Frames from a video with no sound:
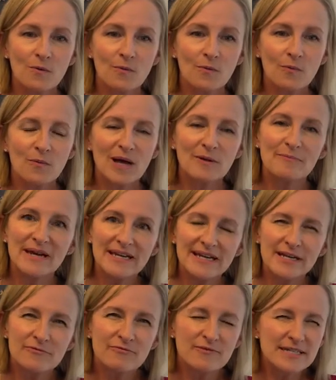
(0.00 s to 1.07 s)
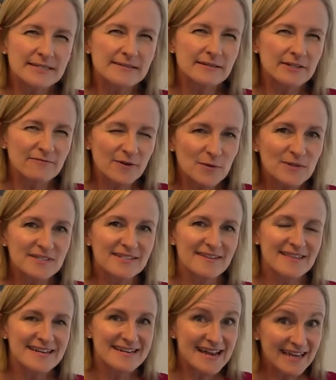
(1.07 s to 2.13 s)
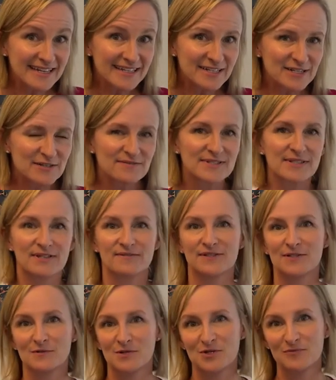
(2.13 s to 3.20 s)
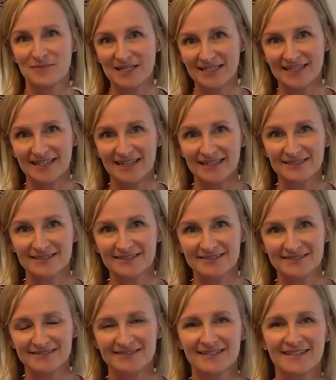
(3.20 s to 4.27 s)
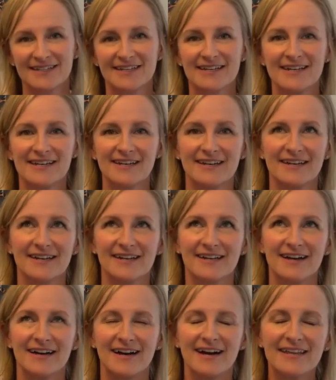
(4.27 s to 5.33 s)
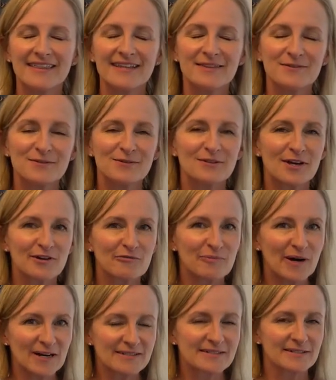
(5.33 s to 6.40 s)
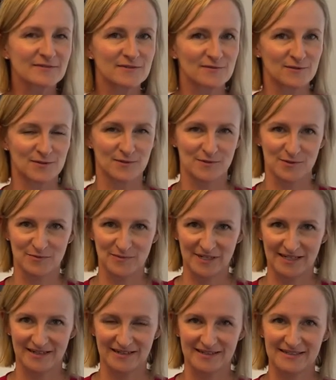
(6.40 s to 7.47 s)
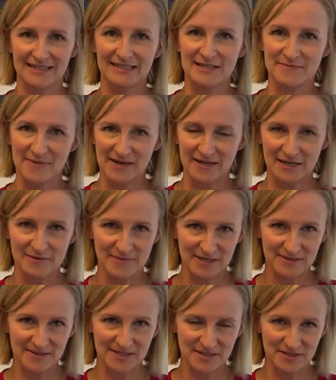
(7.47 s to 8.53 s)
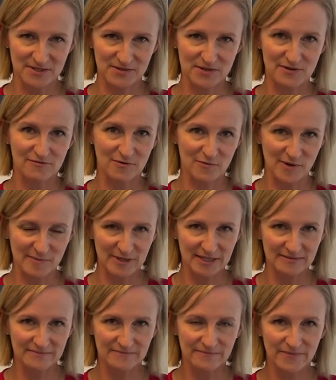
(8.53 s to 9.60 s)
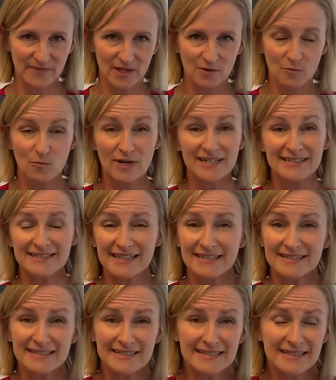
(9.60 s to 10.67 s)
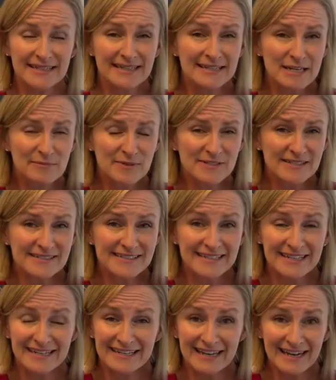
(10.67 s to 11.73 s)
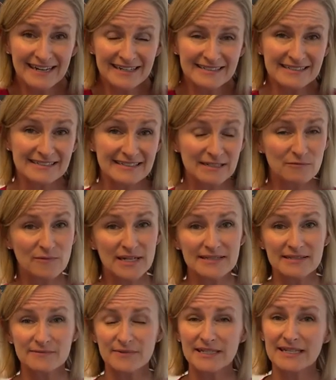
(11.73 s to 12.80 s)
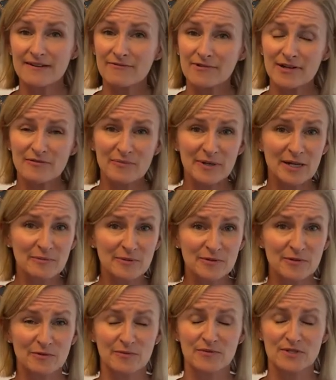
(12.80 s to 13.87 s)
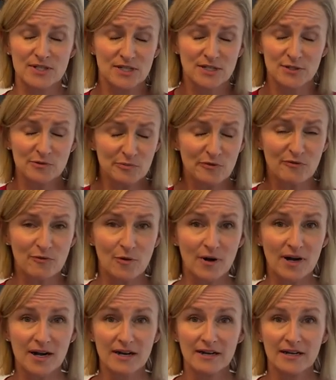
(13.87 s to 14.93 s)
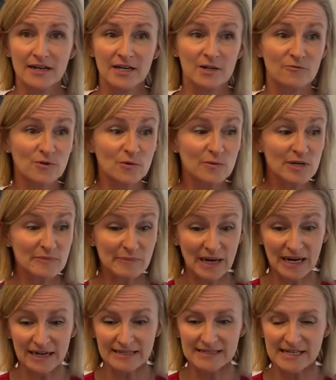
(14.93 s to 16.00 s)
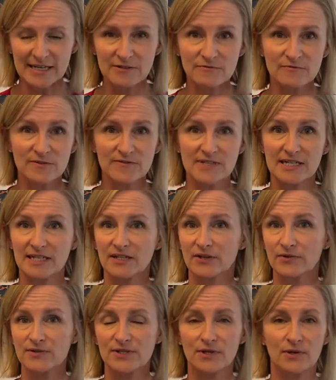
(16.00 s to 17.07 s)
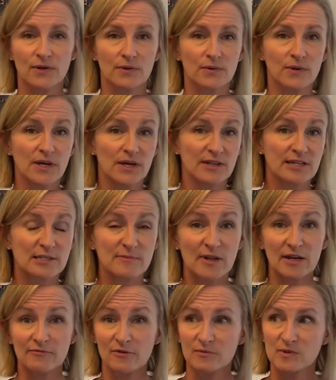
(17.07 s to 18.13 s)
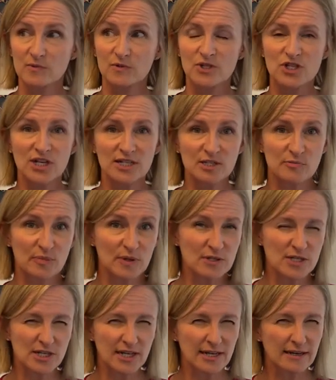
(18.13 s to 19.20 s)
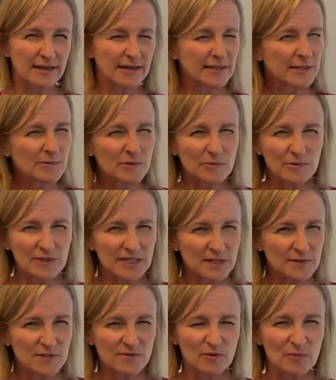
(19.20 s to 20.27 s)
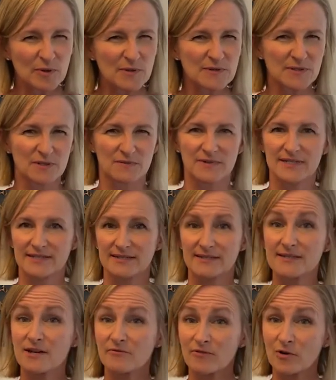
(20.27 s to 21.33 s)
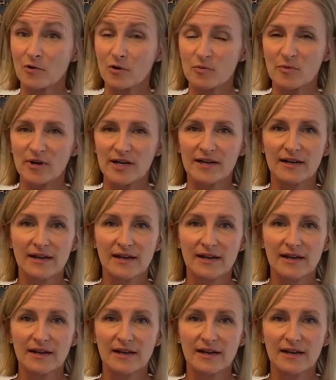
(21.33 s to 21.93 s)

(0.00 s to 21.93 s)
While many have recently focused on the negatives of social media, I think there are a lot of positives for social media in the mining and metals industry for women. What it does is it enables us to connect in ways that we never have been able to, to do before. If you went back 10, 15 years ago, these platforms were just burgeoning and they were really used for personal reasons, not for corporate.